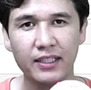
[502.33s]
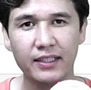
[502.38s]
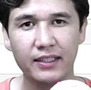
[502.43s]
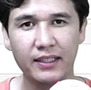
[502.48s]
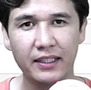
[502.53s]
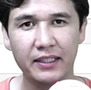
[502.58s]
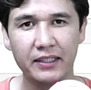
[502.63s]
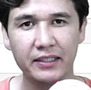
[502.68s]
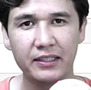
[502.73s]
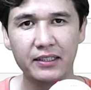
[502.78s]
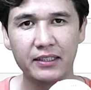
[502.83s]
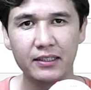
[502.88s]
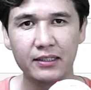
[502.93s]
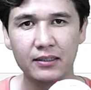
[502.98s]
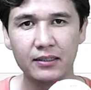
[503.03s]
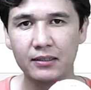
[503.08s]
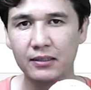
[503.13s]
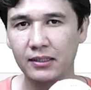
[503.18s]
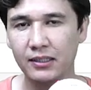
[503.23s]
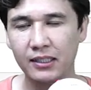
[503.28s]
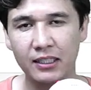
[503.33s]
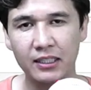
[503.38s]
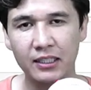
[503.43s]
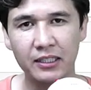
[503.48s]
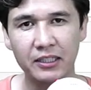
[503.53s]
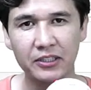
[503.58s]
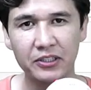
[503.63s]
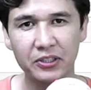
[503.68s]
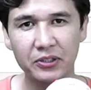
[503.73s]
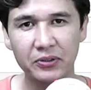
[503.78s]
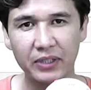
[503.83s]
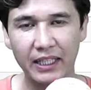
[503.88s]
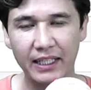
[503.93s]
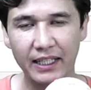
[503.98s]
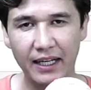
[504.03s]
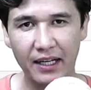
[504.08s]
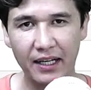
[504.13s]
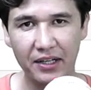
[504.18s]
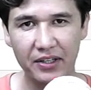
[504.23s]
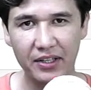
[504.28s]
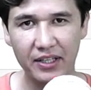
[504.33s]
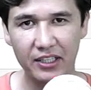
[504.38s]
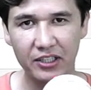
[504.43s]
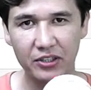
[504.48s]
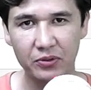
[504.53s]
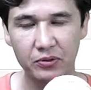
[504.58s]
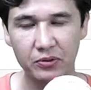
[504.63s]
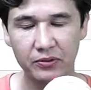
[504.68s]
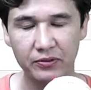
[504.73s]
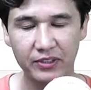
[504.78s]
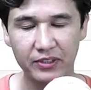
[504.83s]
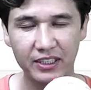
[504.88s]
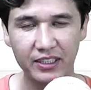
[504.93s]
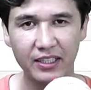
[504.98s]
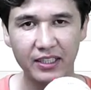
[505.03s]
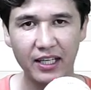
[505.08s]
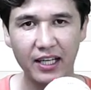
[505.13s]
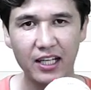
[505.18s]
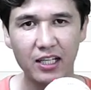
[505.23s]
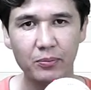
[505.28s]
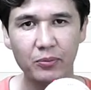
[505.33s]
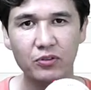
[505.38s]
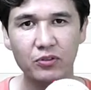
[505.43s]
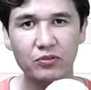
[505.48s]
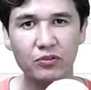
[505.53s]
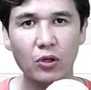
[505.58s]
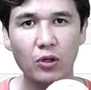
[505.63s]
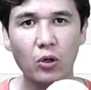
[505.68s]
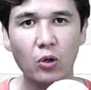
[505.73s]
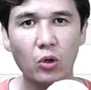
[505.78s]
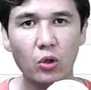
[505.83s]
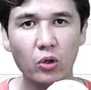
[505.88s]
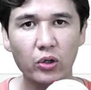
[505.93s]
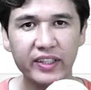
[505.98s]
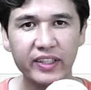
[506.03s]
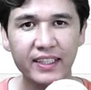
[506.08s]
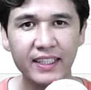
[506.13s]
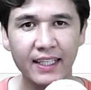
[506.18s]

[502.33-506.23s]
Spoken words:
then you can add that with the help of or